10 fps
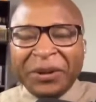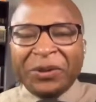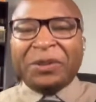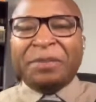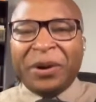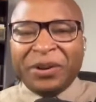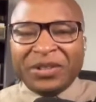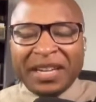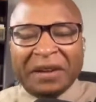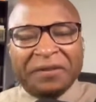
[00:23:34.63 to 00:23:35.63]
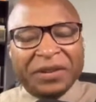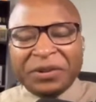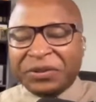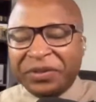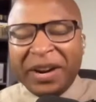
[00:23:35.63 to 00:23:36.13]
You're the person that
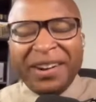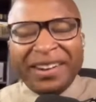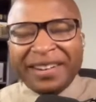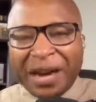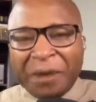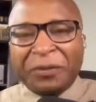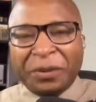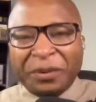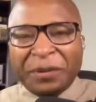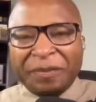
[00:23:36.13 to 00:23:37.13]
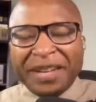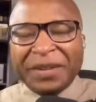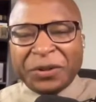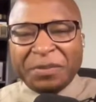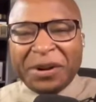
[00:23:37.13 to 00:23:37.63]
feels very uncomfortable
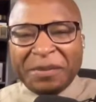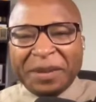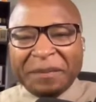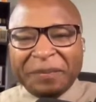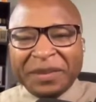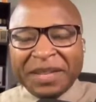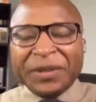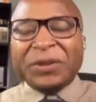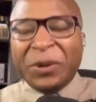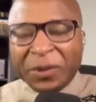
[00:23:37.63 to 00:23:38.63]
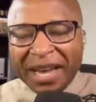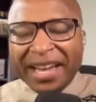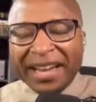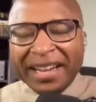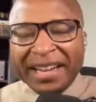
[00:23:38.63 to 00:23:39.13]
in this moment. It's
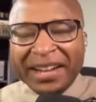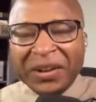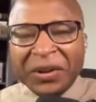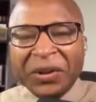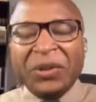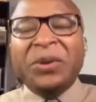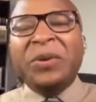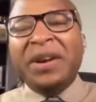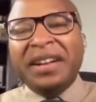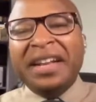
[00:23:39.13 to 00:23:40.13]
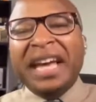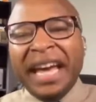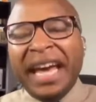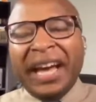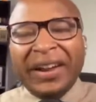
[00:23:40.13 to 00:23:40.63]
okay. You're in the
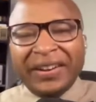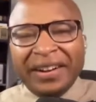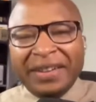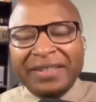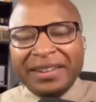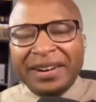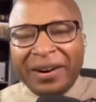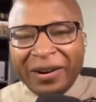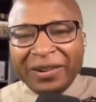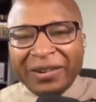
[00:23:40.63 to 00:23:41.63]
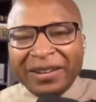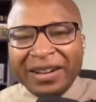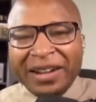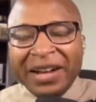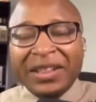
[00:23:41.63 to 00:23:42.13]
hand of the gardener.
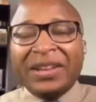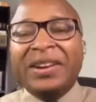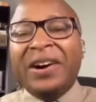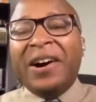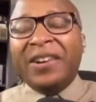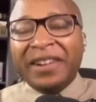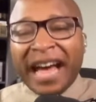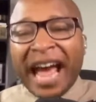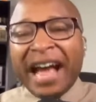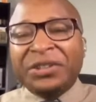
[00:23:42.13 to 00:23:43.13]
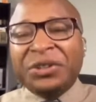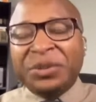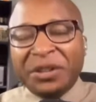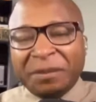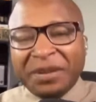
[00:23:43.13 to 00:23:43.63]
The gardener has
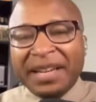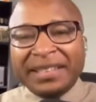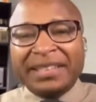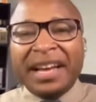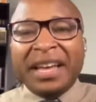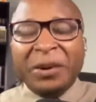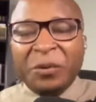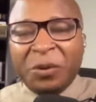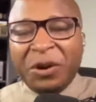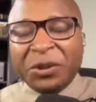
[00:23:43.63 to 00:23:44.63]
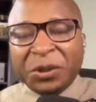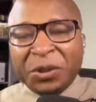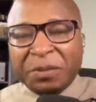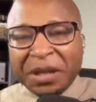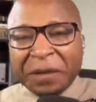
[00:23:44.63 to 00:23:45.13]
you in the place that he wants
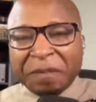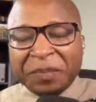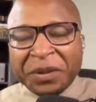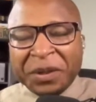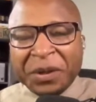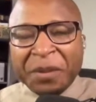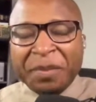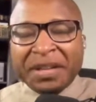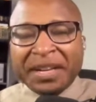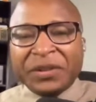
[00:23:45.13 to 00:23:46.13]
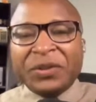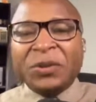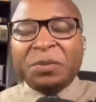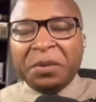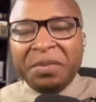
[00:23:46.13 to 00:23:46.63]
you to be because
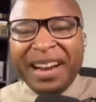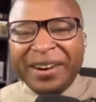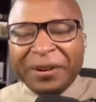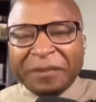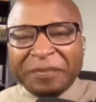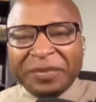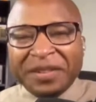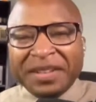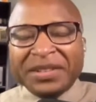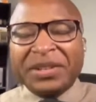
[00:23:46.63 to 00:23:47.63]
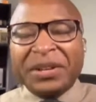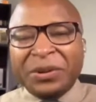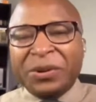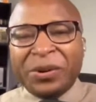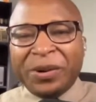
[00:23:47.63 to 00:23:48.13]
he's preparing to
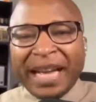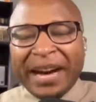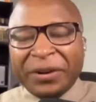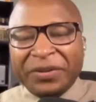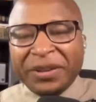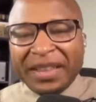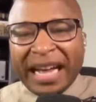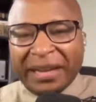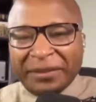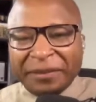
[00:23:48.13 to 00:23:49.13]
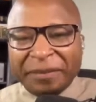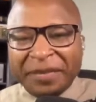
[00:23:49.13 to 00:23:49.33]
get glory out of your life.